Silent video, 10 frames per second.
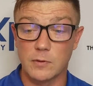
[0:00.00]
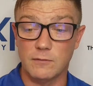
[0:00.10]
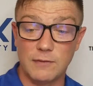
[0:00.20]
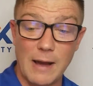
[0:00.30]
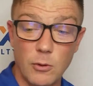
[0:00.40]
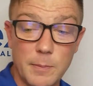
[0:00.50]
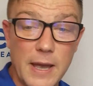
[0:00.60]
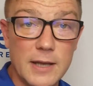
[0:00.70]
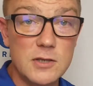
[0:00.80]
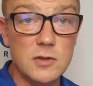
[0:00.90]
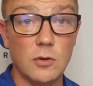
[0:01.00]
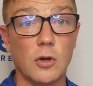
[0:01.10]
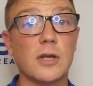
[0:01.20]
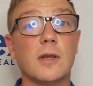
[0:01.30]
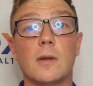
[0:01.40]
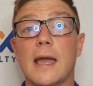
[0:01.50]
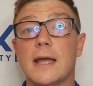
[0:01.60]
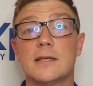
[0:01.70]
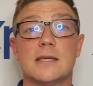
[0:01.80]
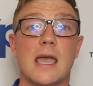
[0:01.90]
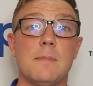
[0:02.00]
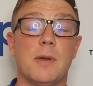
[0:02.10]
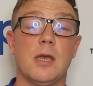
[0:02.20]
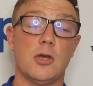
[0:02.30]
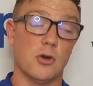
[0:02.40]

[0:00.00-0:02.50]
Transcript: flower beds, look at the landscaping.